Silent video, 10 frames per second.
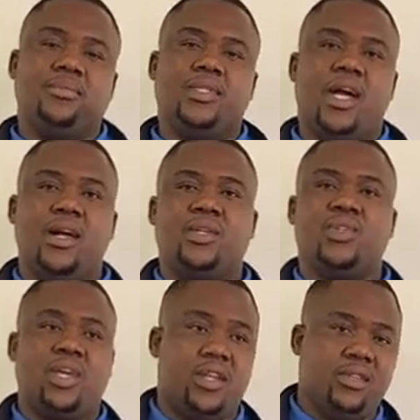
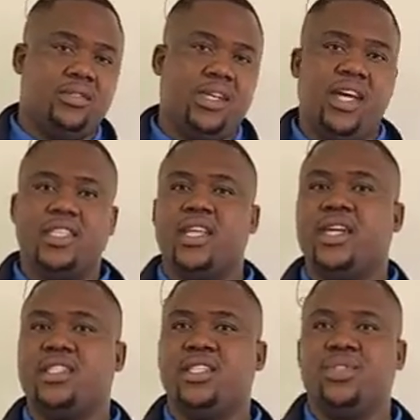Yeah, you can add
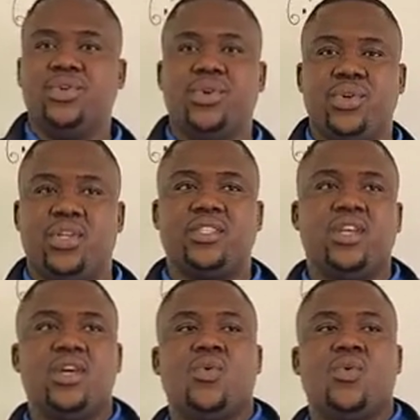that into your notes.